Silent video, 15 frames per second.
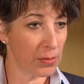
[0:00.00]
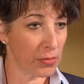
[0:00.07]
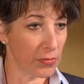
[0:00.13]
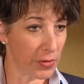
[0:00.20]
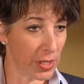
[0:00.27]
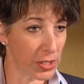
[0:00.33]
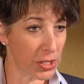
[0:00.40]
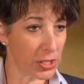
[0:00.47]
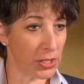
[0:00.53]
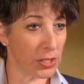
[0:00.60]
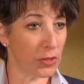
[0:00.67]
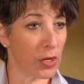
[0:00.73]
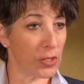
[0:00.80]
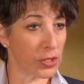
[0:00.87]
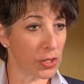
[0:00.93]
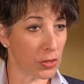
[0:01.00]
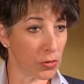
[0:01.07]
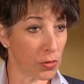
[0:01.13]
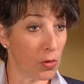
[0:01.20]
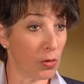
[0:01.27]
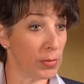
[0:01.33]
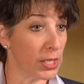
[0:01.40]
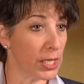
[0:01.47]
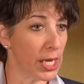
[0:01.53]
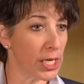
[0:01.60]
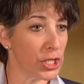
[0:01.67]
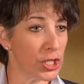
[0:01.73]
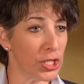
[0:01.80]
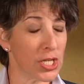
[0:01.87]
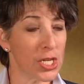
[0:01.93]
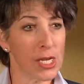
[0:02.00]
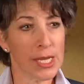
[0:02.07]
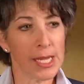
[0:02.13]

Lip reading: prevention and loss control and mitigation.